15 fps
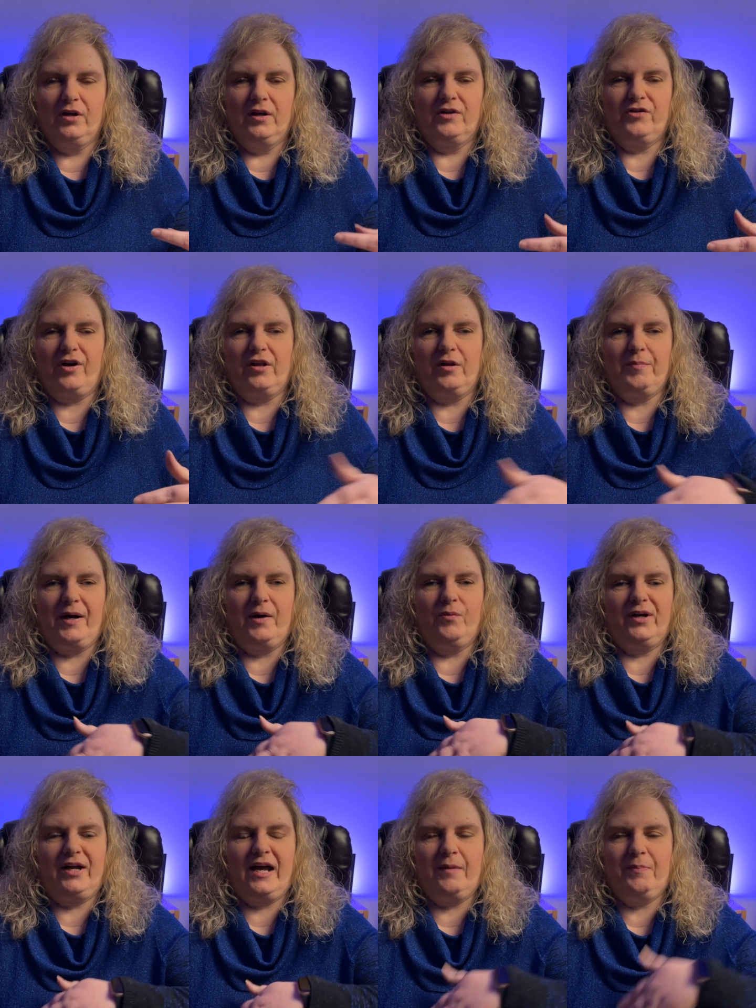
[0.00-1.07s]
all about
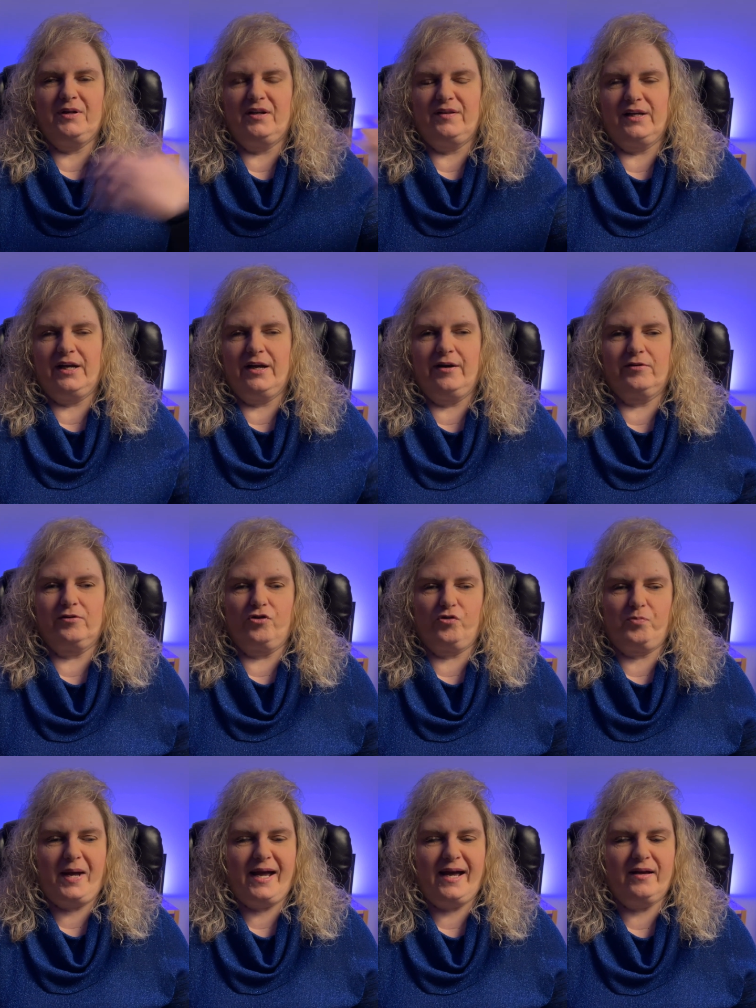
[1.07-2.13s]
what happened in the character's
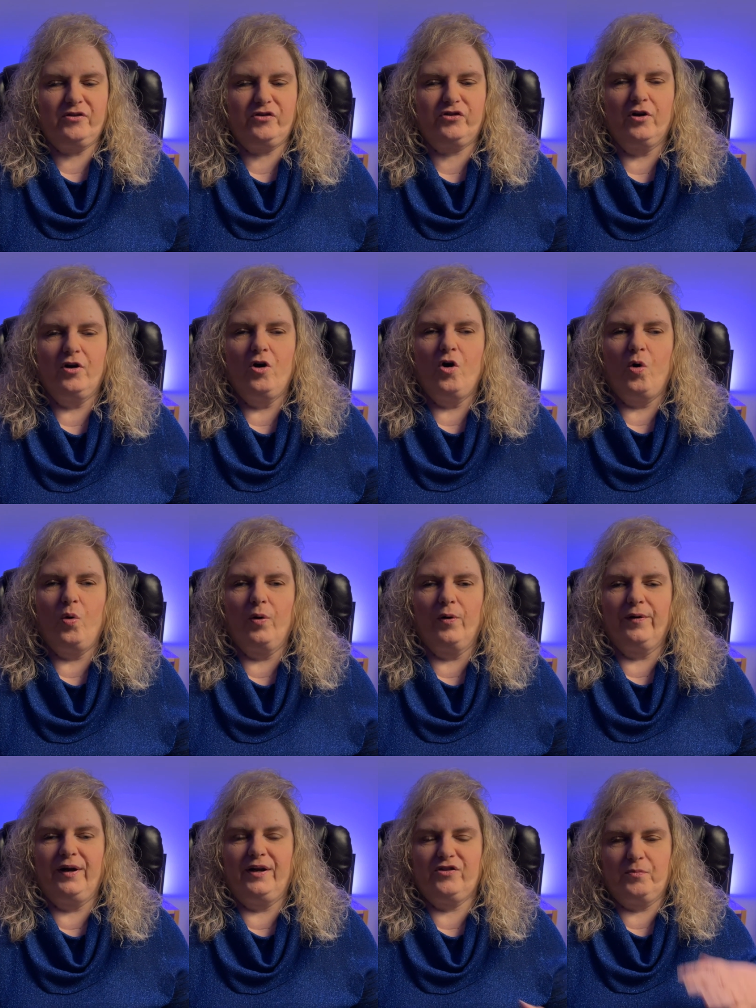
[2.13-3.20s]
past,
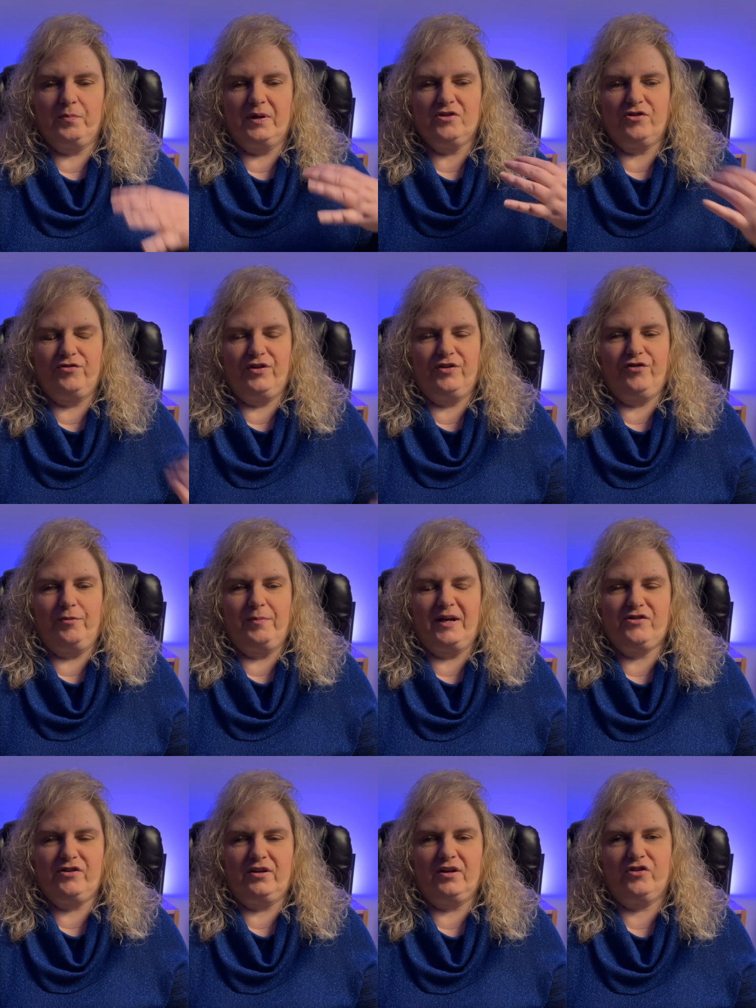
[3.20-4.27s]
or it's a bunch of
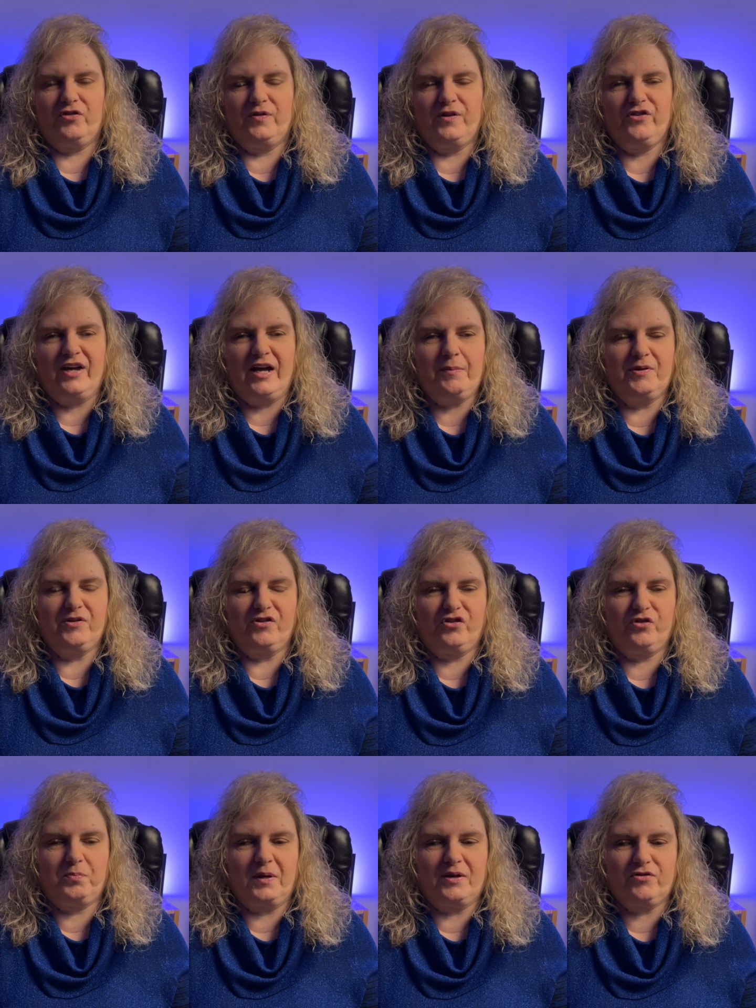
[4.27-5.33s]
information. This happens
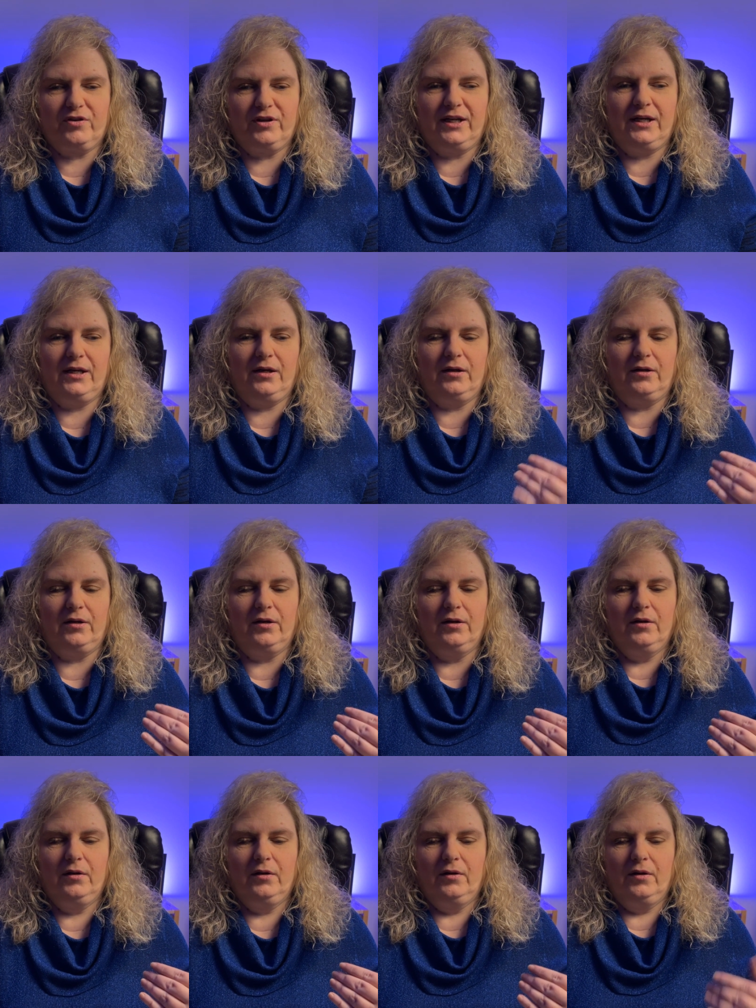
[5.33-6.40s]
especially in
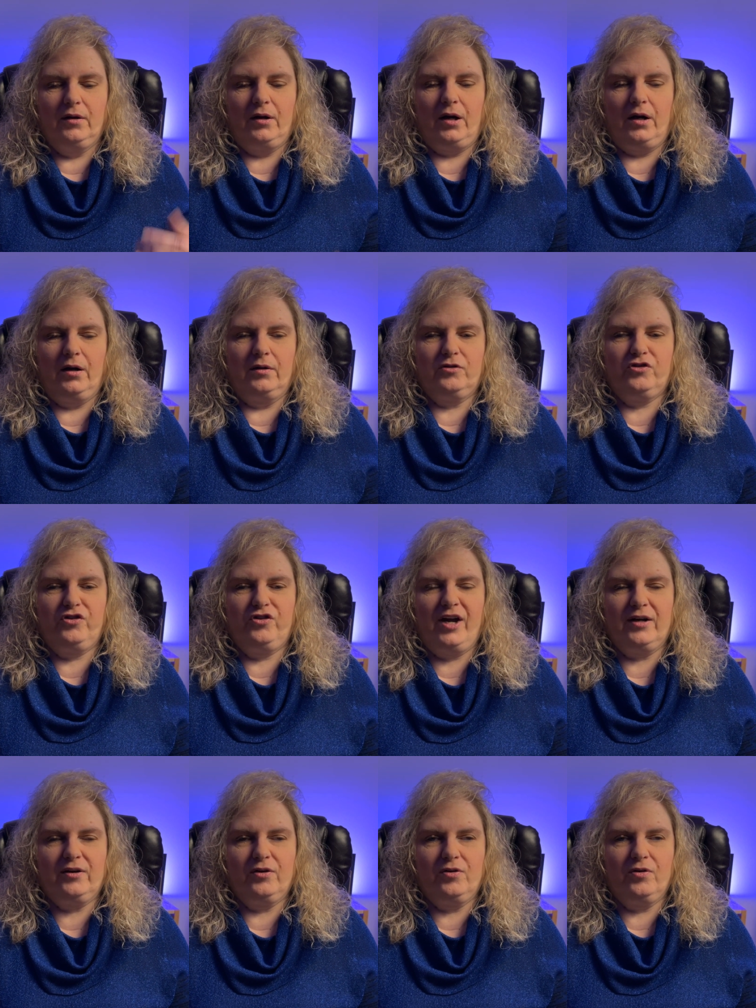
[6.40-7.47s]

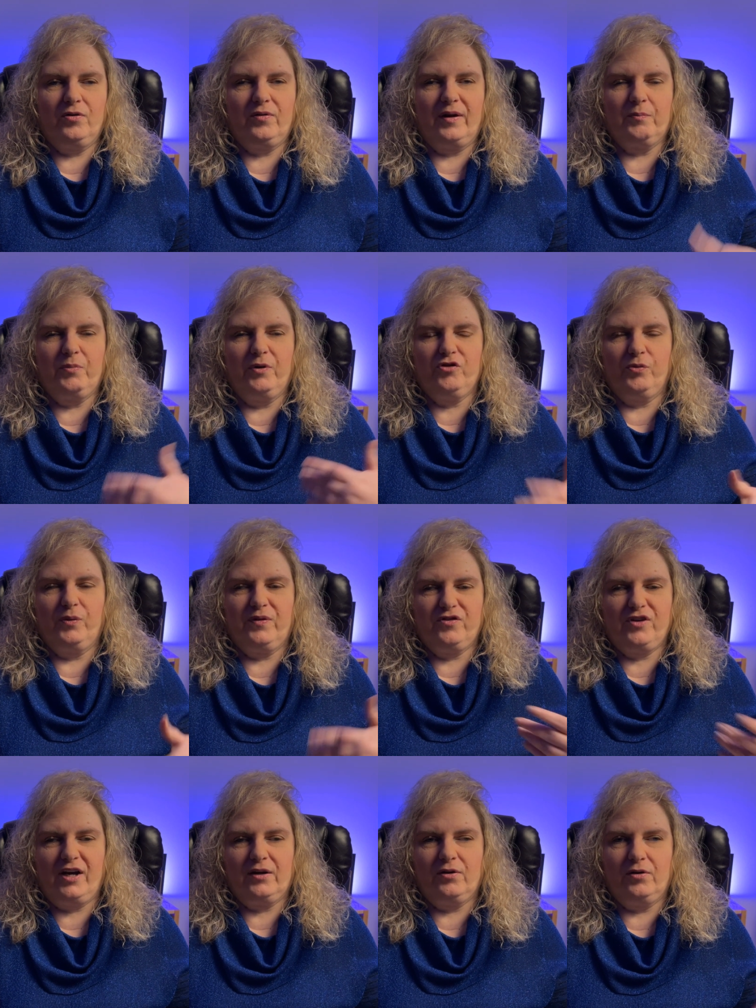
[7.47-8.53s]
technical books with
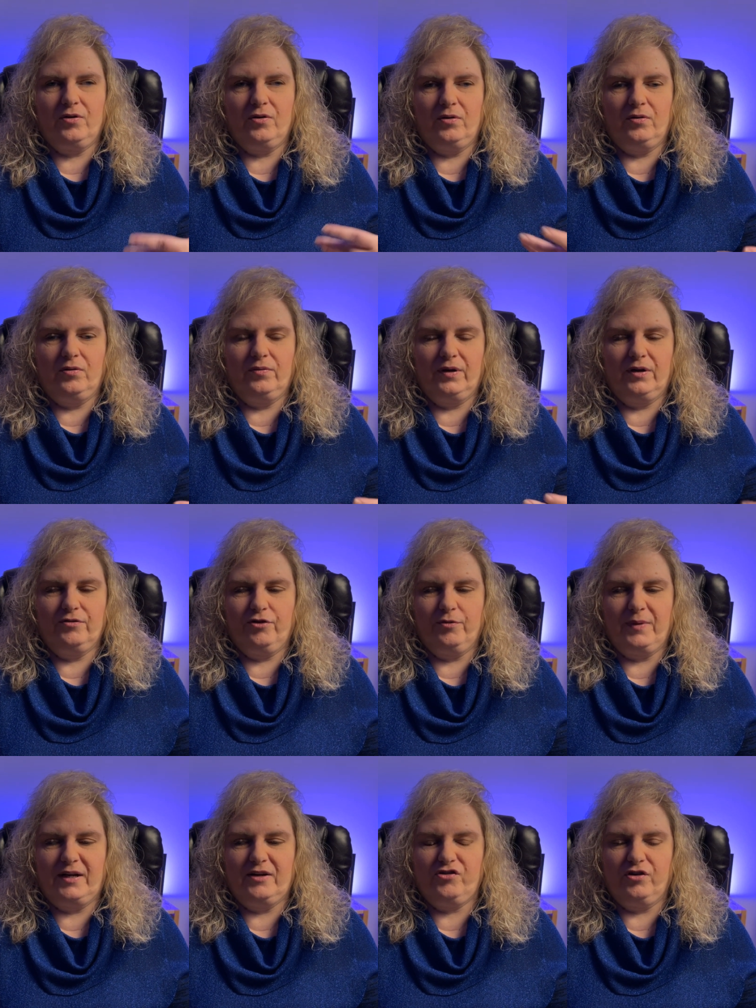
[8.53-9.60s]
technical
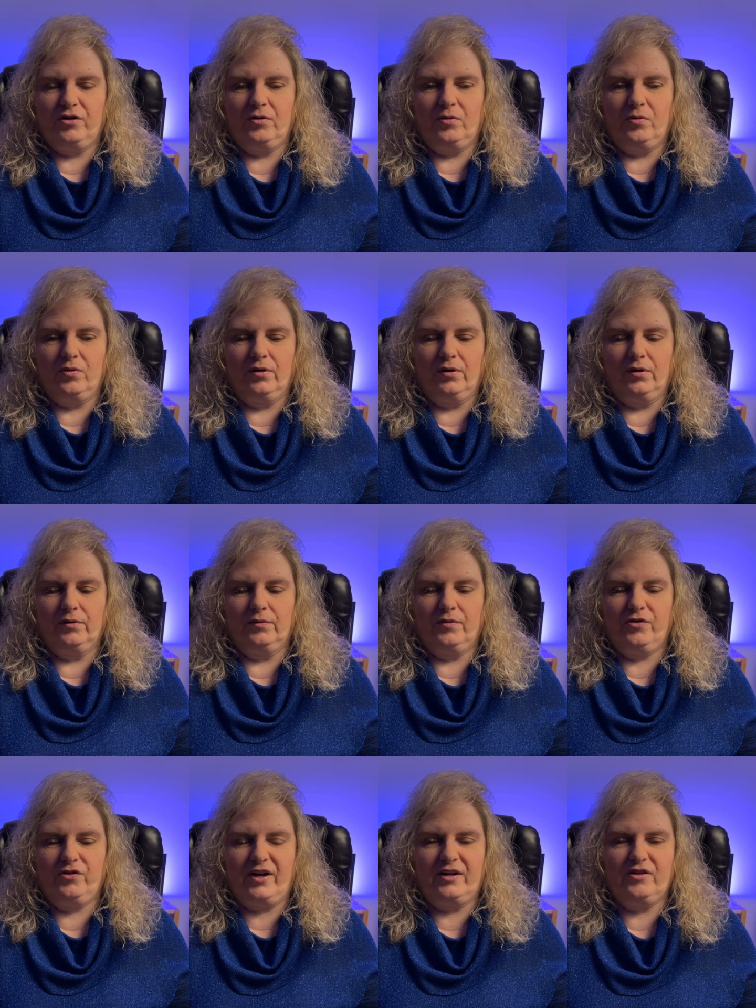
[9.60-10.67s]
information or
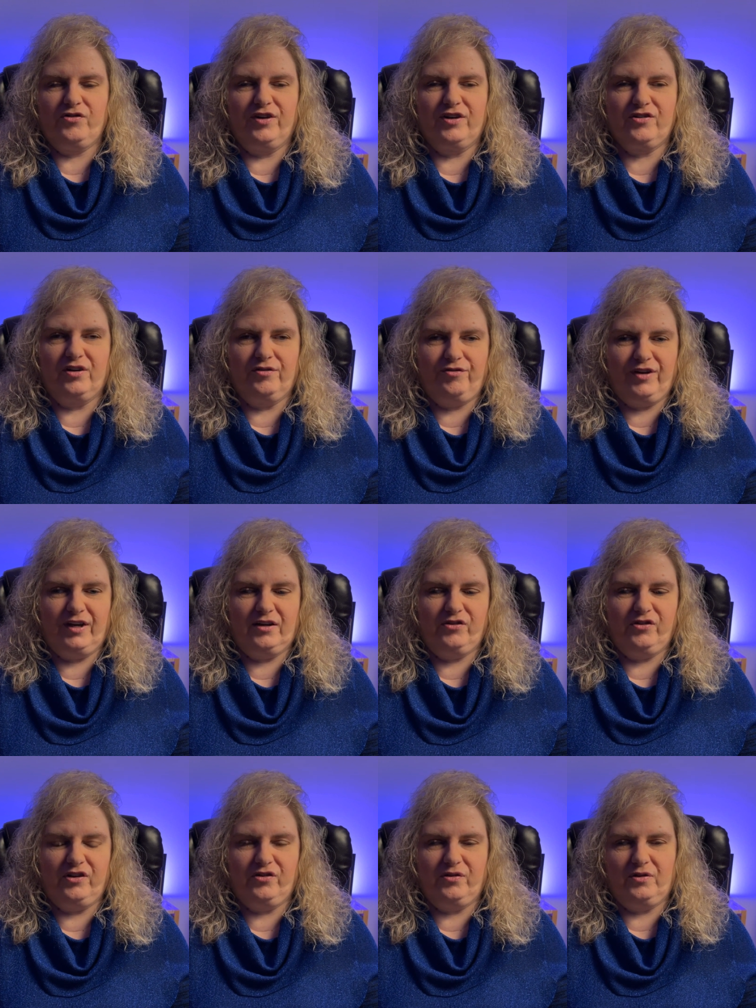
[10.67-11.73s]
science fiction and
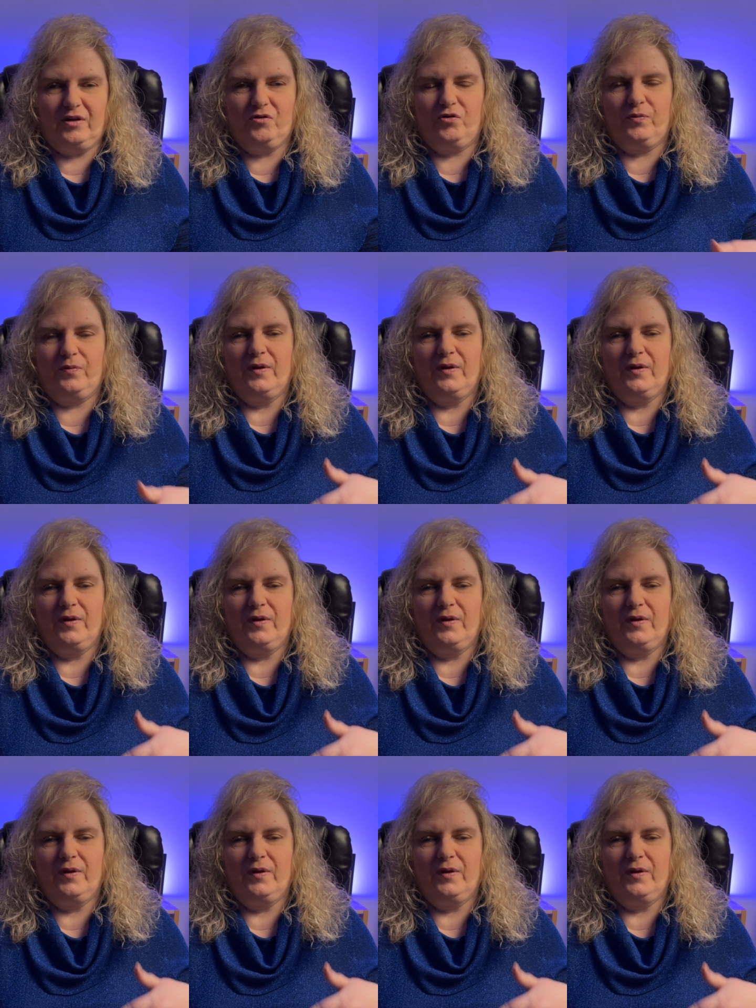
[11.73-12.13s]
fantasy. Sometimes